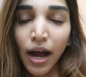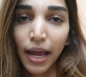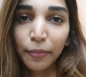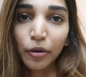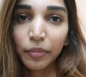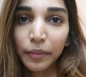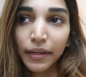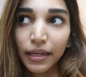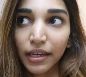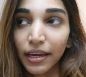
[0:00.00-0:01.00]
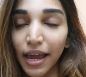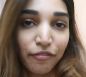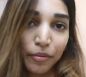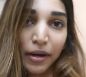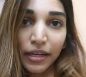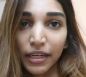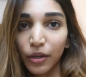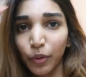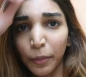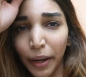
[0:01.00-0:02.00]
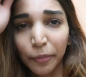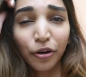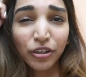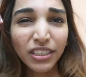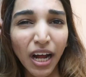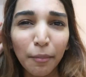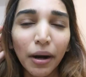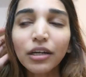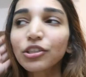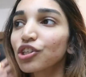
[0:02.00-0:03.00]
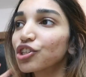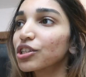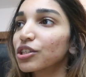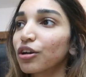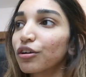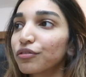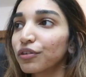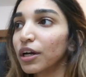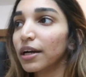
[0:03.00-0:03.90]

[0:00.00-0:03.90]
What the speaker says: I am going to be meeting everybody, and we might go to Starbucks to just sort of